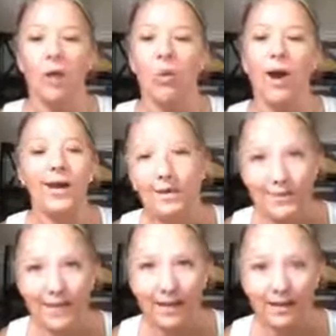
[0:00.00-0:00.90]
Why are you
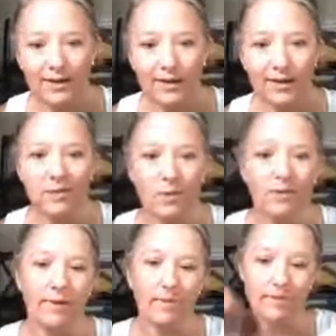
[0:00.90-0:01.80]
scared is one
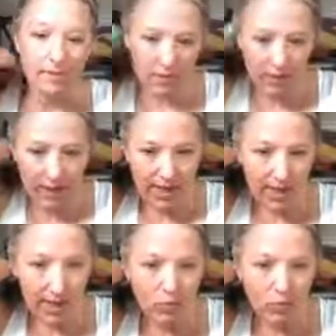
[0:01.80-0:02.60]
of them, okay?